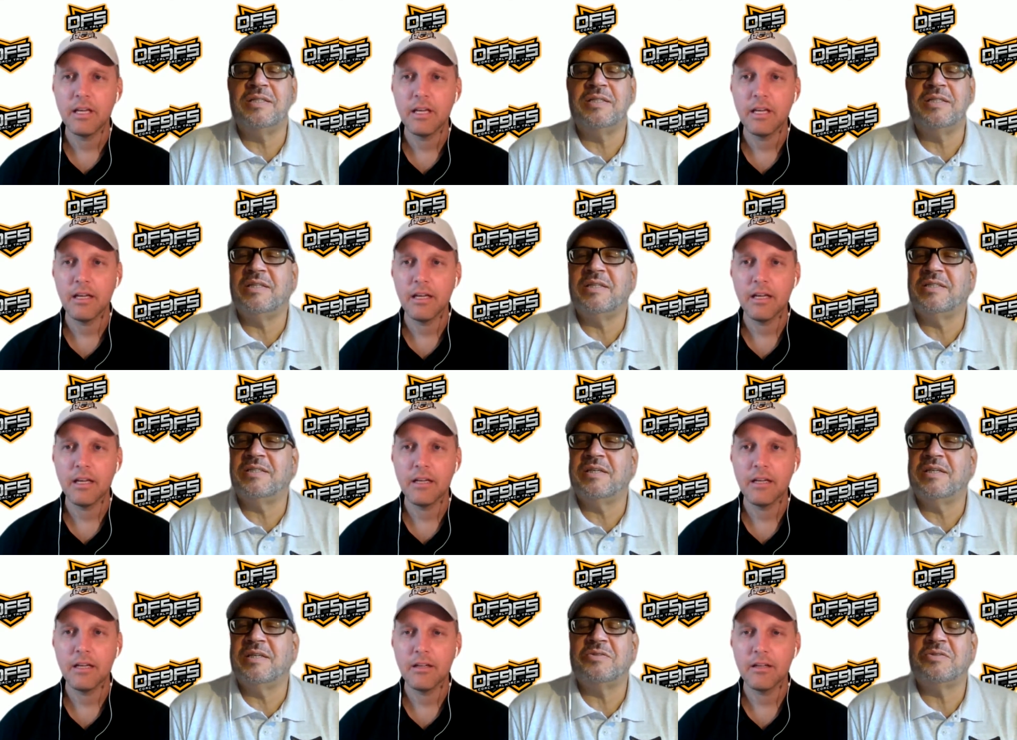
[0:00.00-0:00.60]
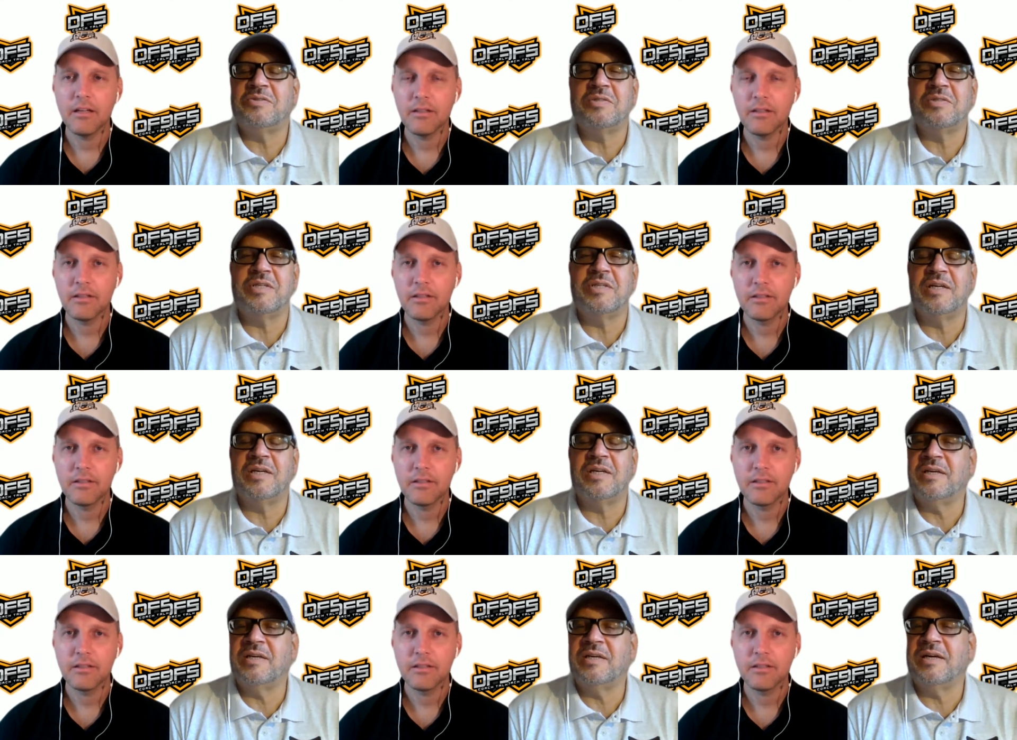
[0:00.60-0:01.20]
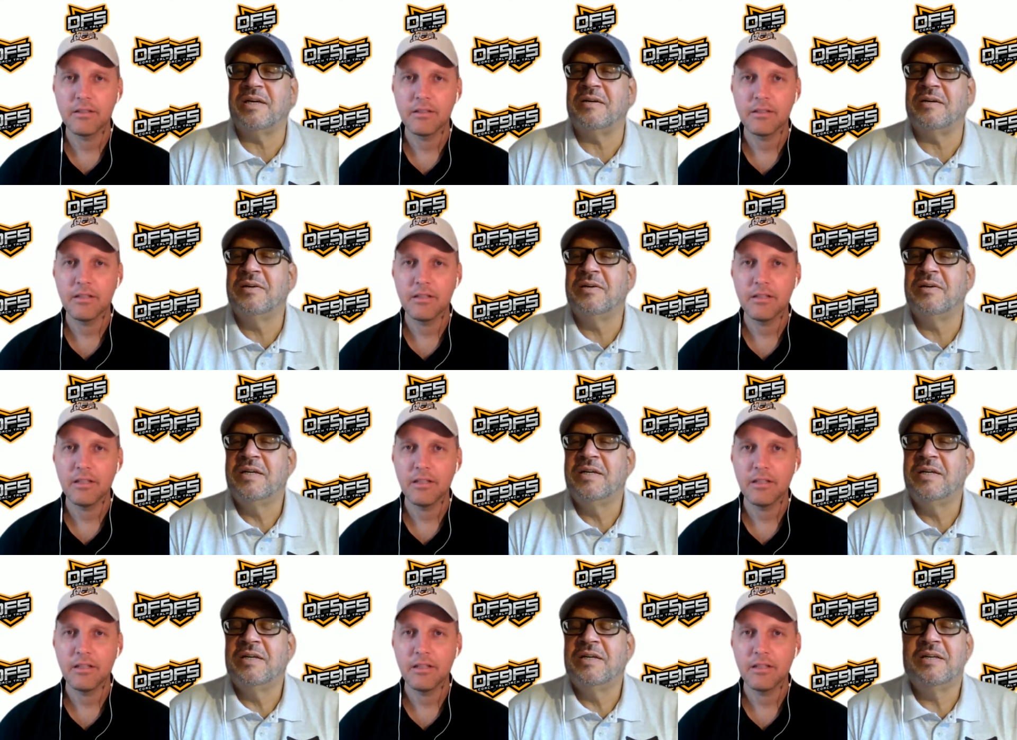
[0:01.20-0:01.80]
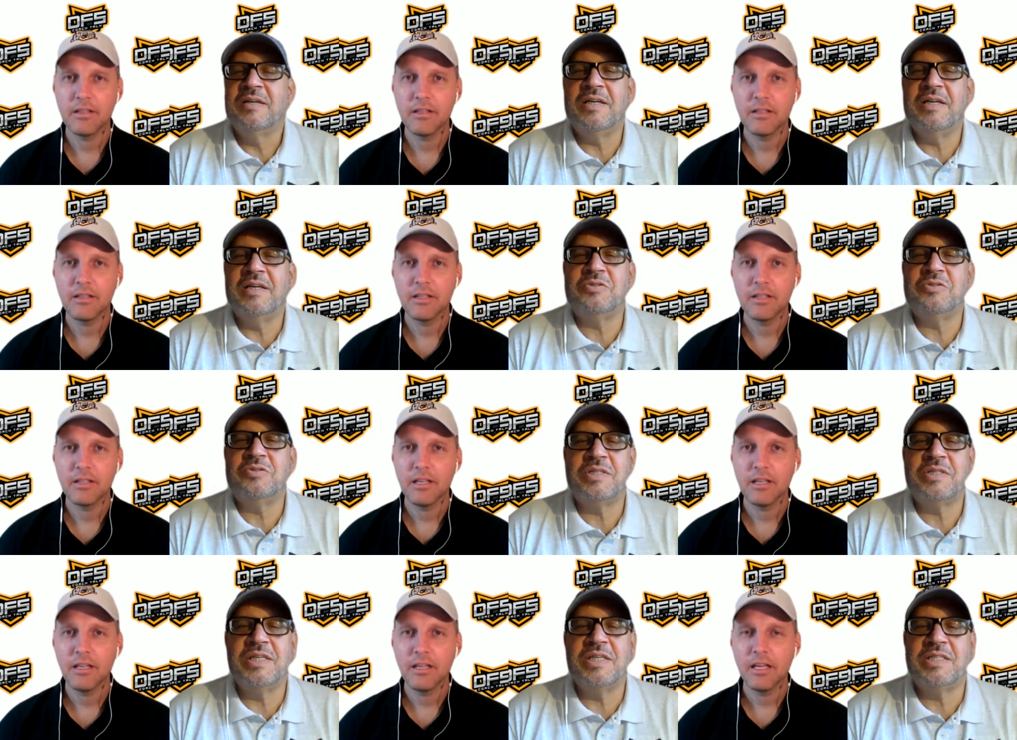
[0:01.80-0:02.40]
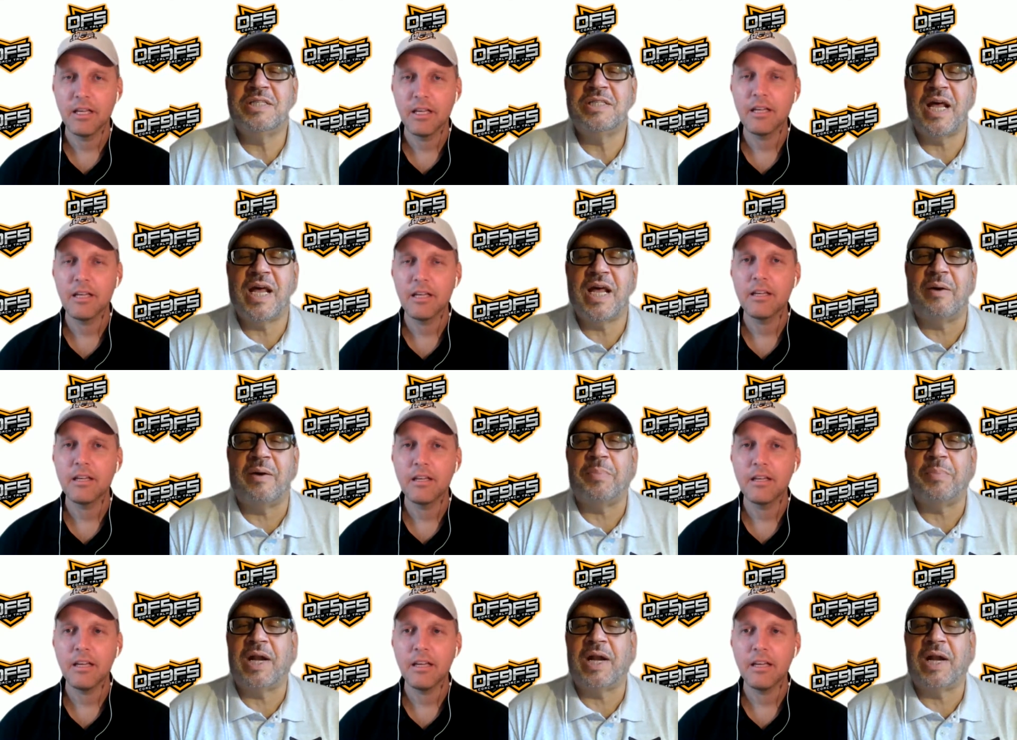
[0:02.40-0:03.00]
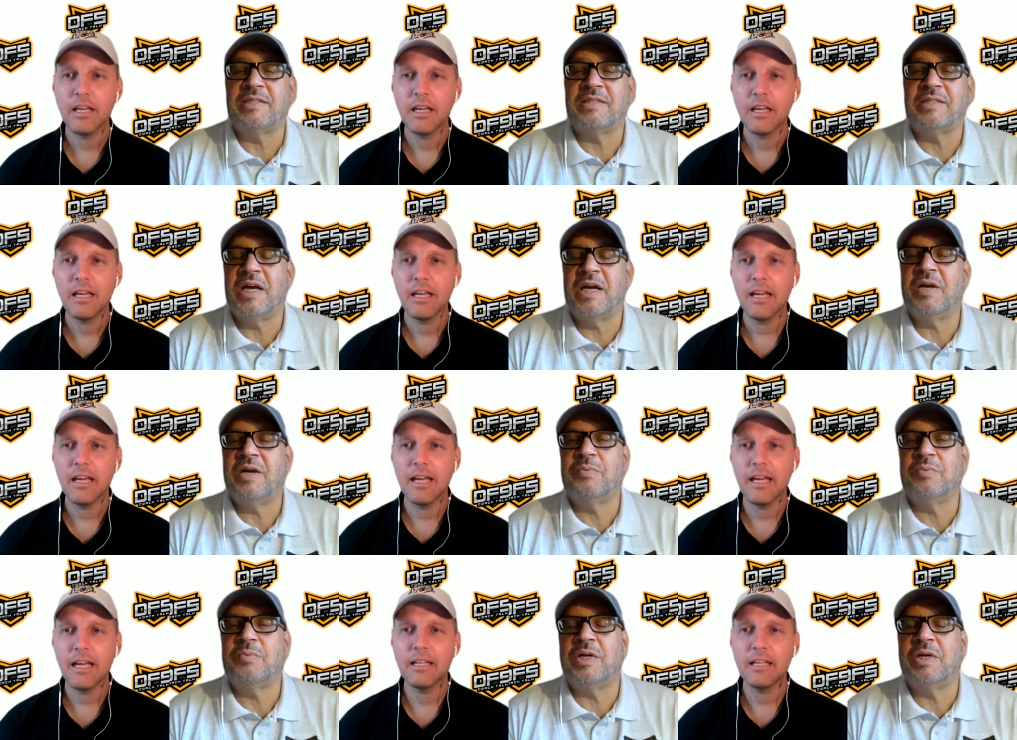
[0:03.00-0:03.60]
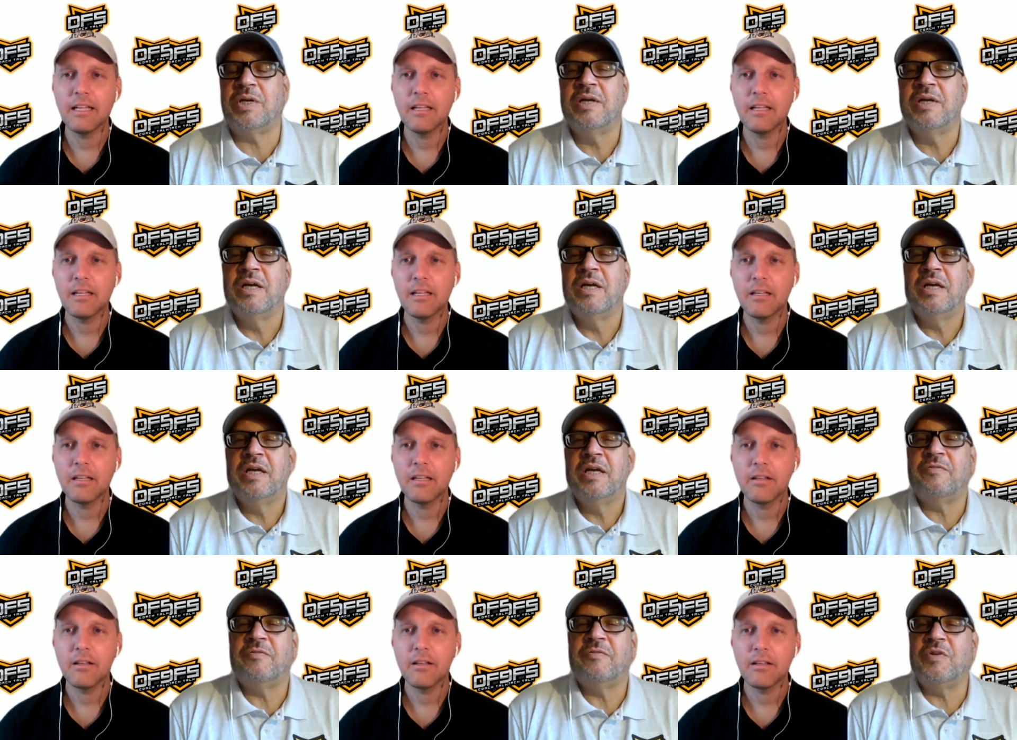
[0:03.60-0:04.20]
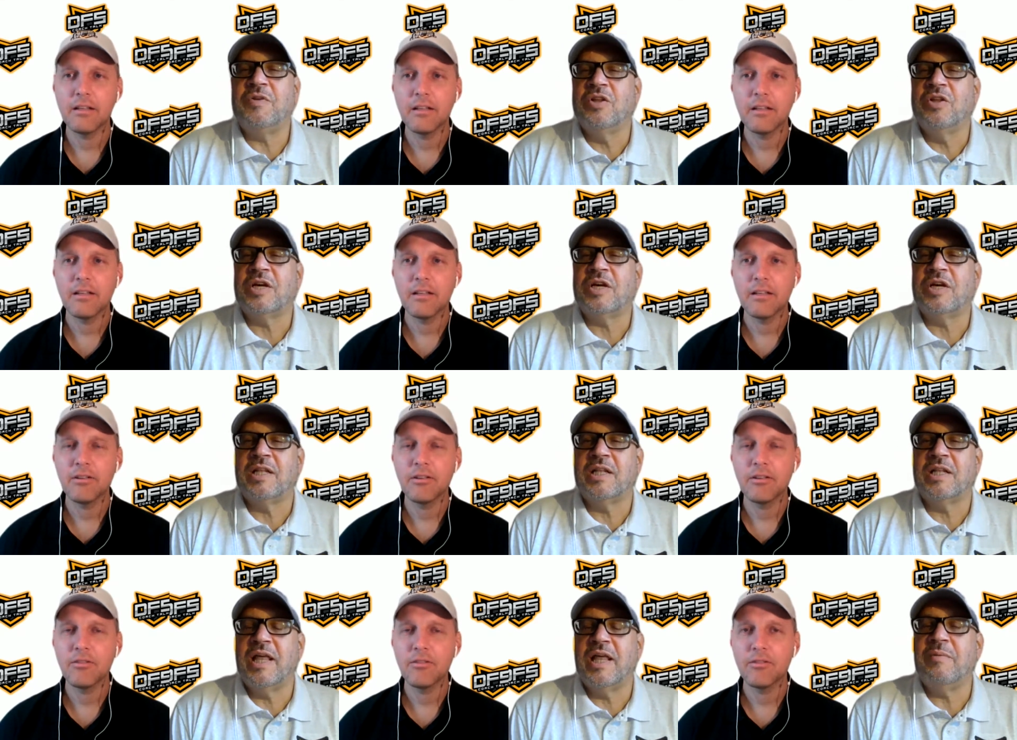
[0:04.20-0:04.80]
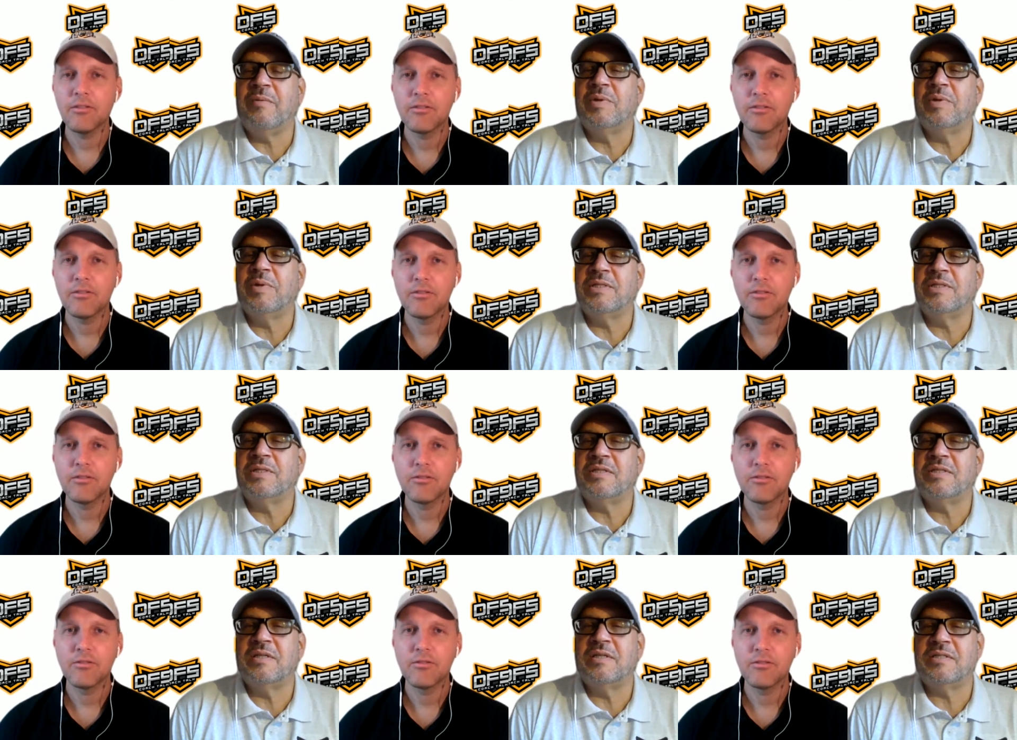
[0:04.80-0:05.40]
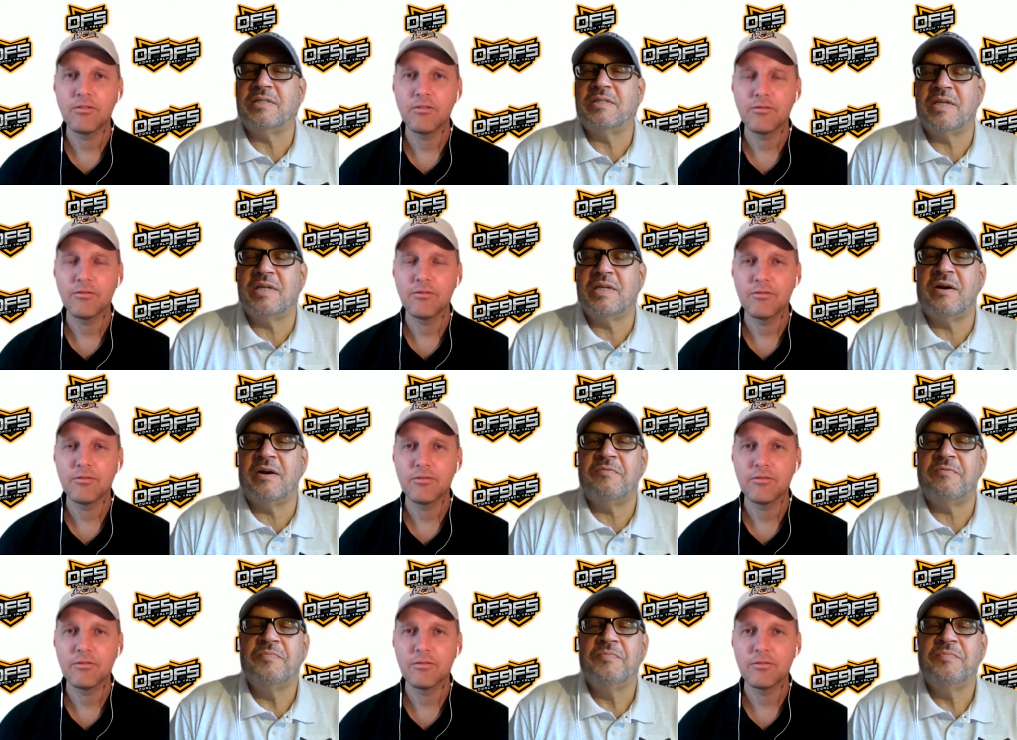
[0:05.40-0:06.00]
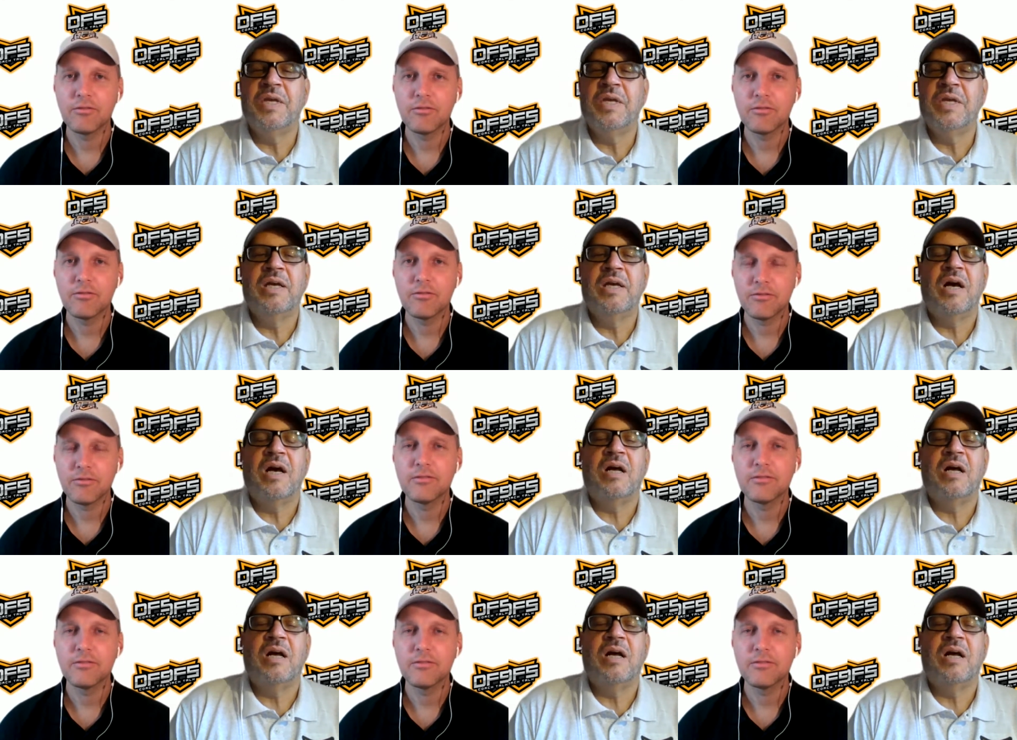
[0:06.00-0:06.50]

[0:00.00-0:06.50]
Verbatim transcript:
Speaker 1: Uh, he's he's an interesting uh, interesting setup. But I'll tell you okay. what: if you look at Lehman's stuff,